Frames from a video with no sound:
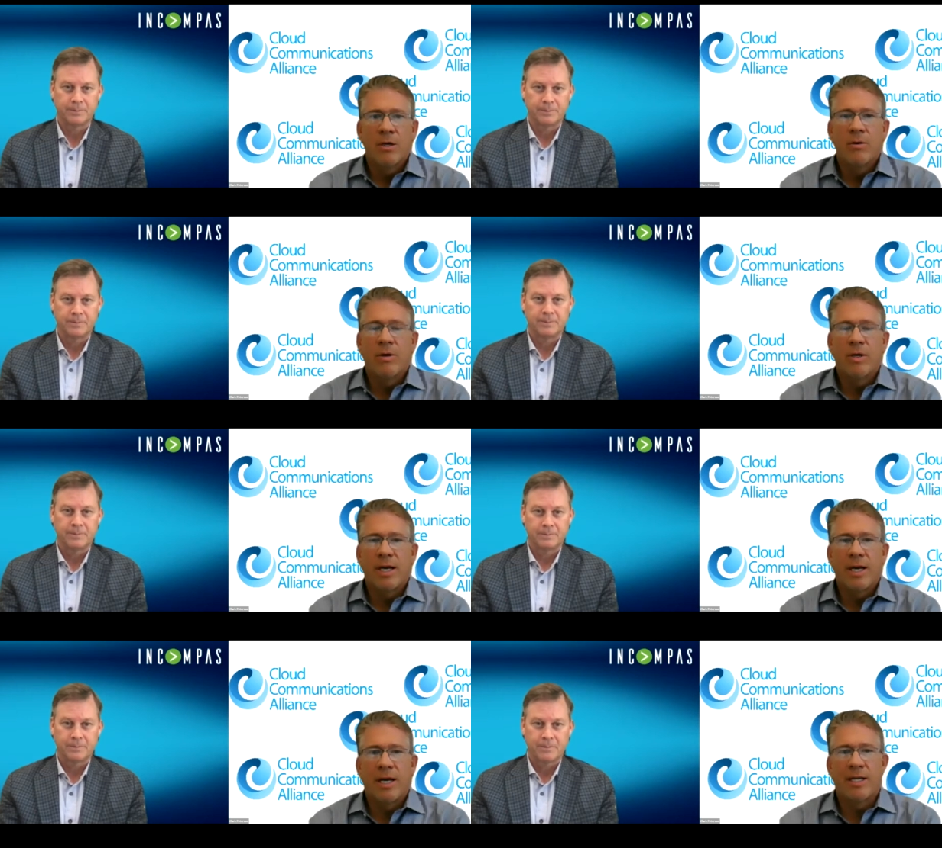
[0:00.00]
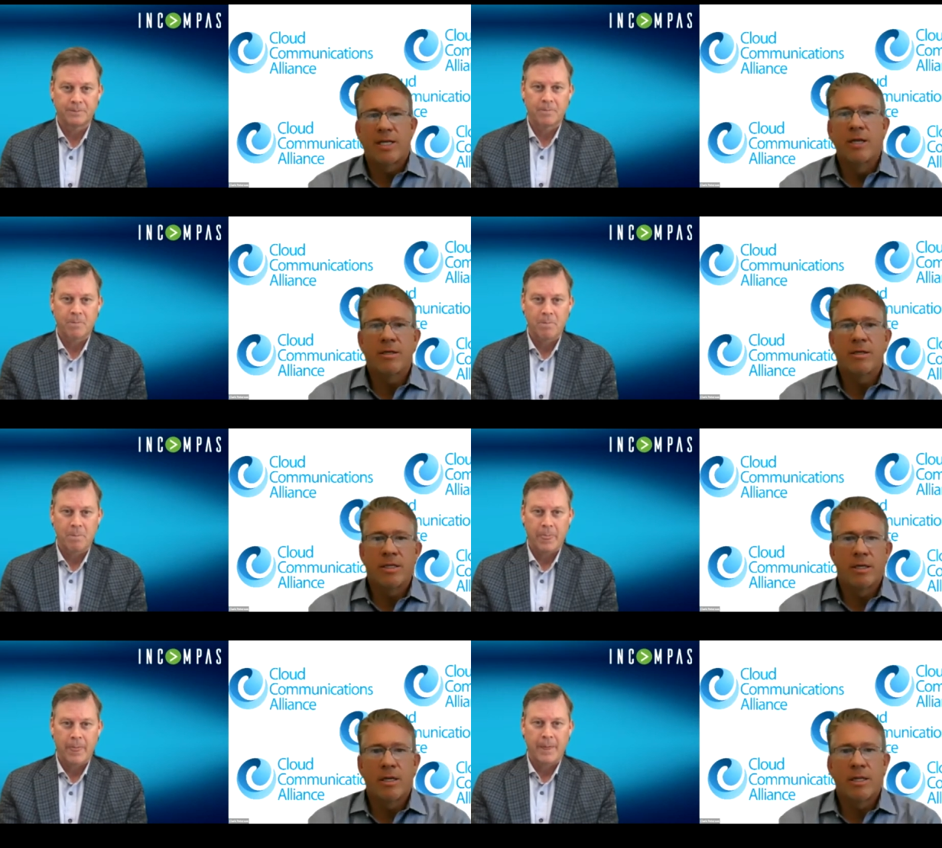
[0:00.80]
Speaker 1: Well, as I looked
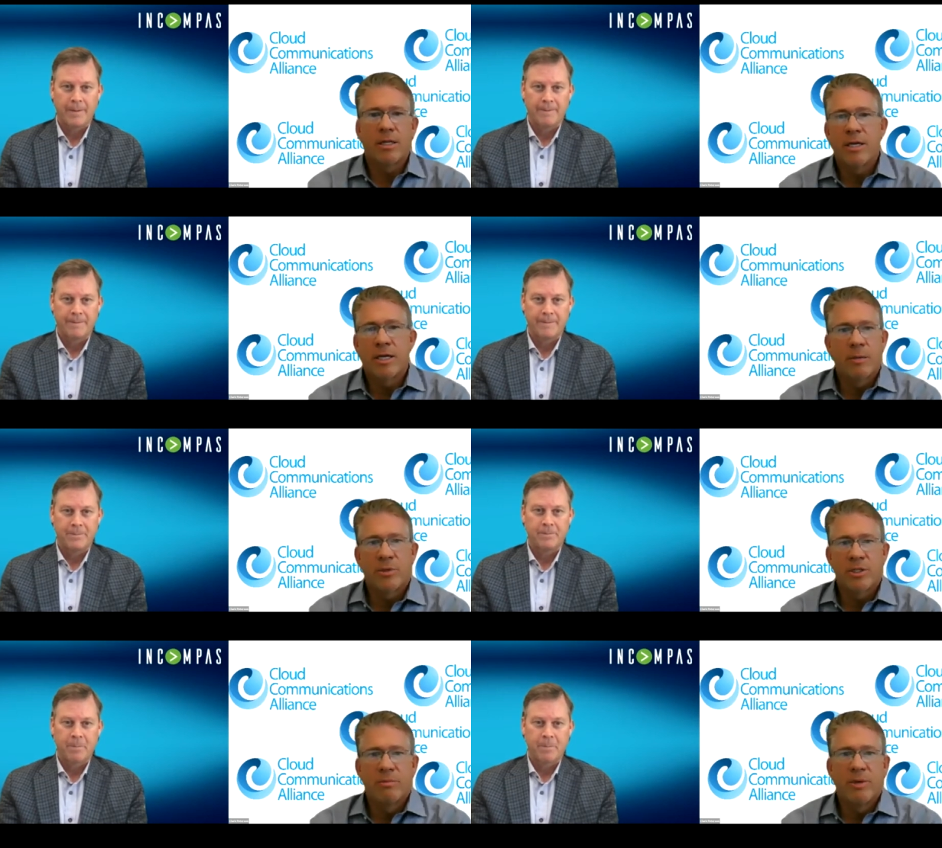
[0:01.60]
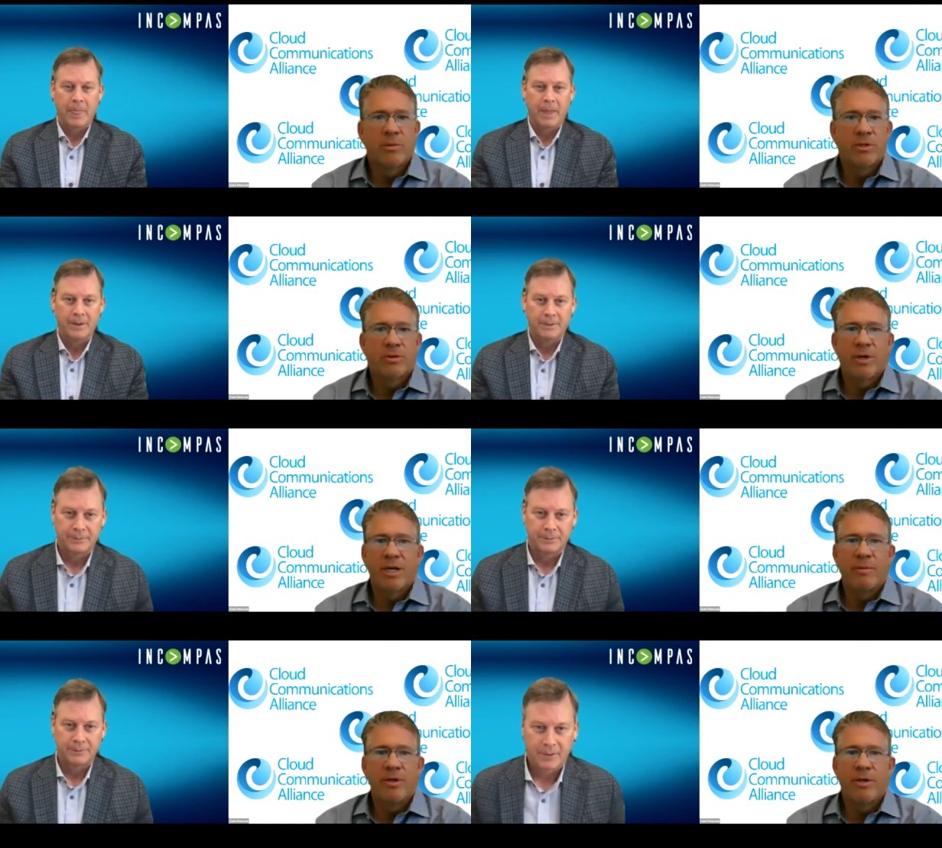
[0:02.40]
at all of the INCOMPAS members, right,
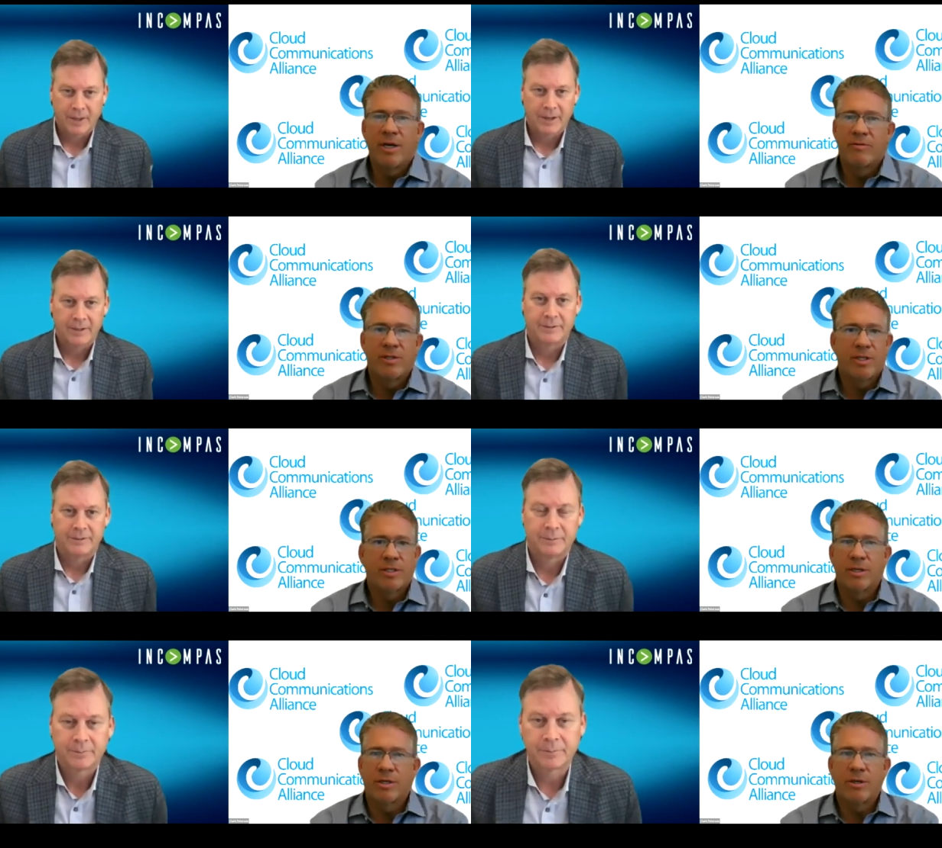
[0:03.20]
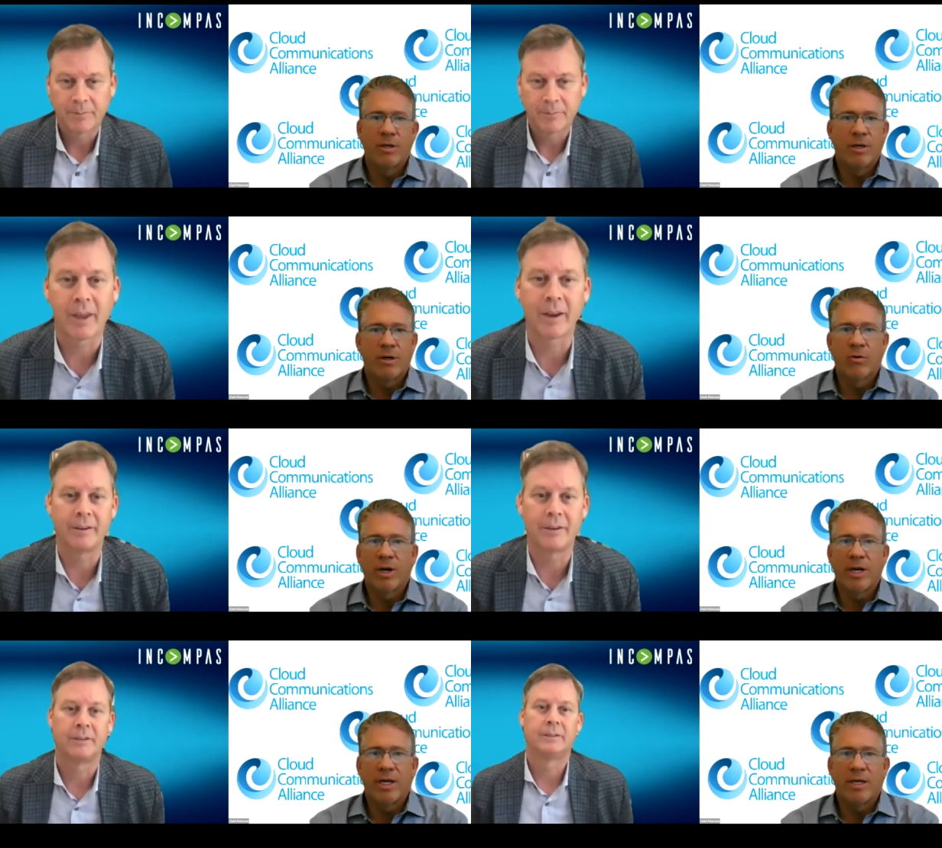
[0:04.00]
I mean, you have just a, a
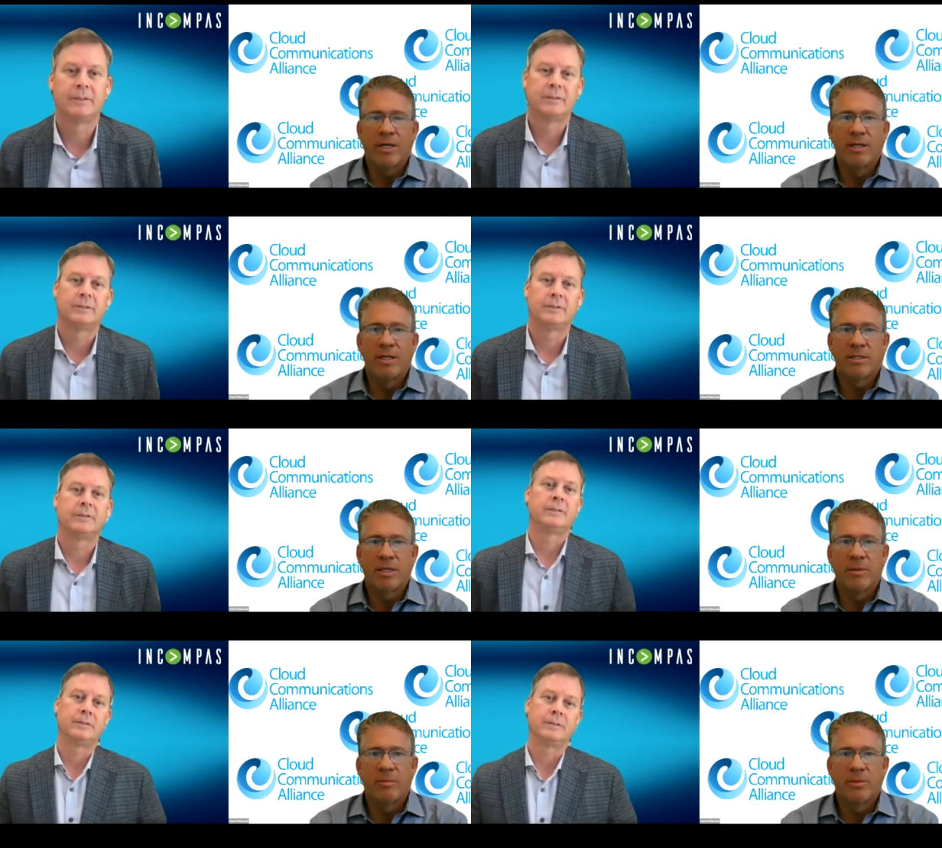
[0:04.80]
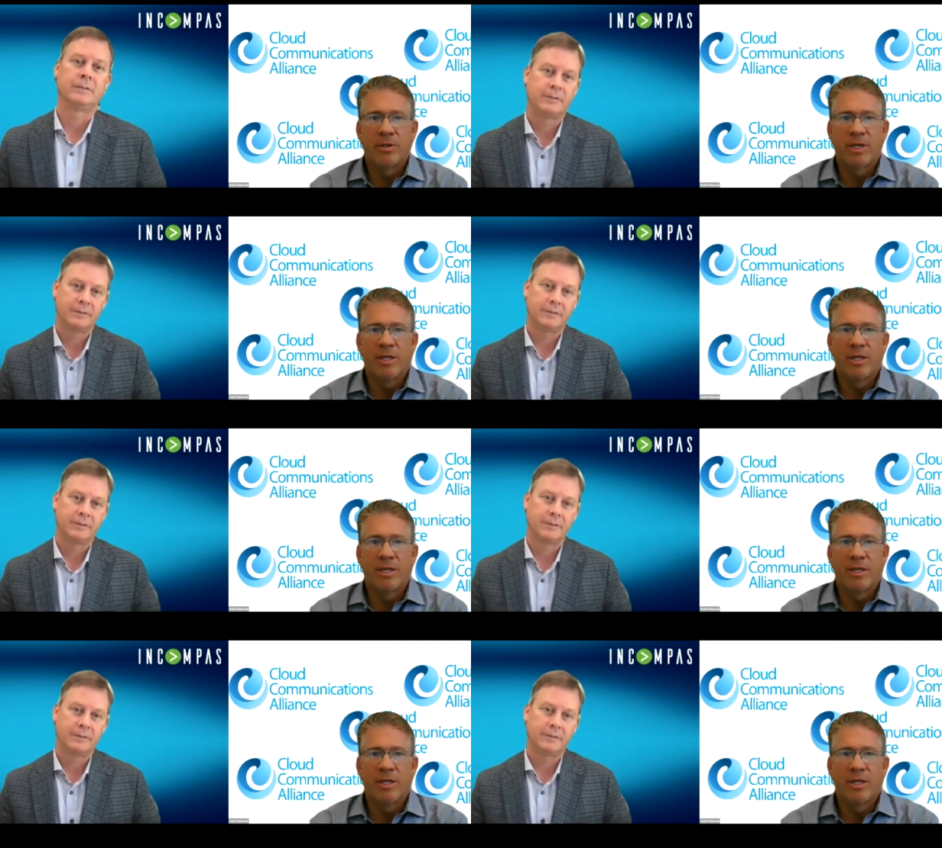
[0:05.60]
great list of members.